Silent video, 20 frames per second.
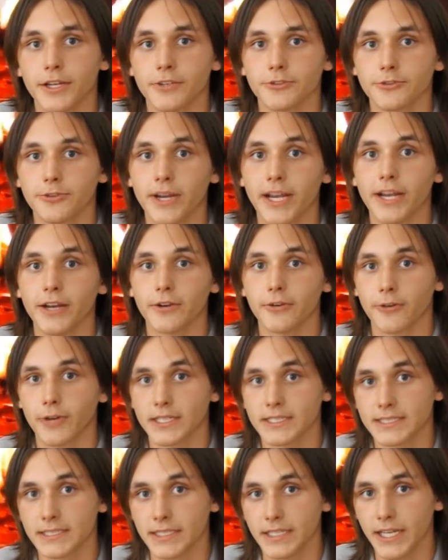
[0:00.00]
trade
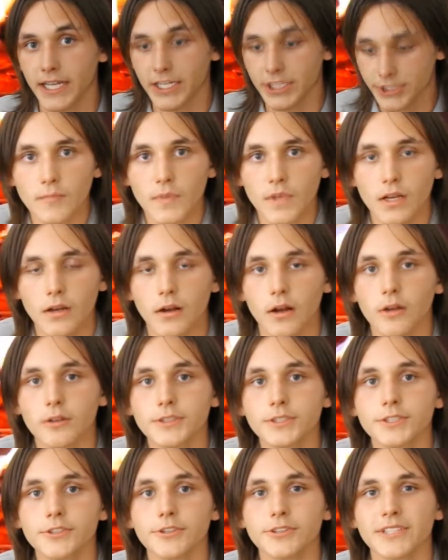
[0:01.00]
across the nation.
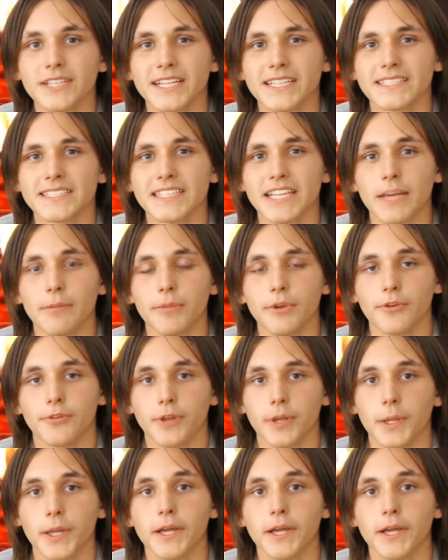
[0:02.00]
Also in that same year,